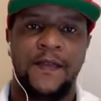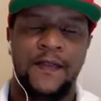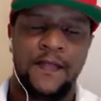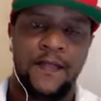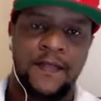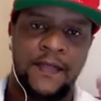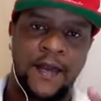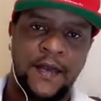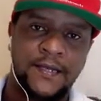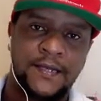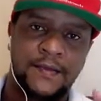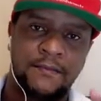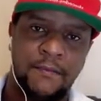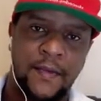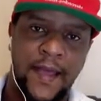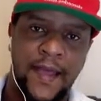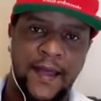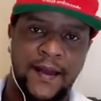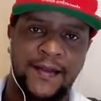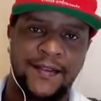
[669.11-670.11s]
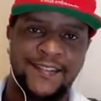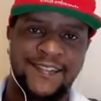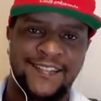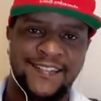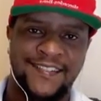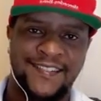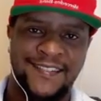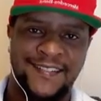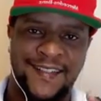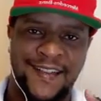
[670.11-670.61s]
that man,
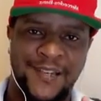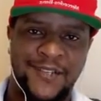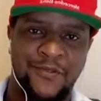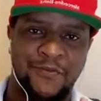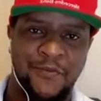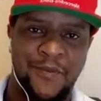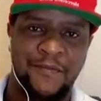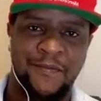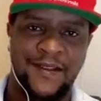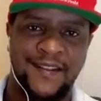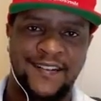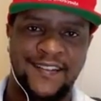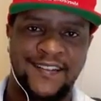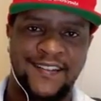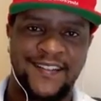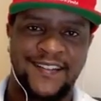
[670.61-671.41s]
that woman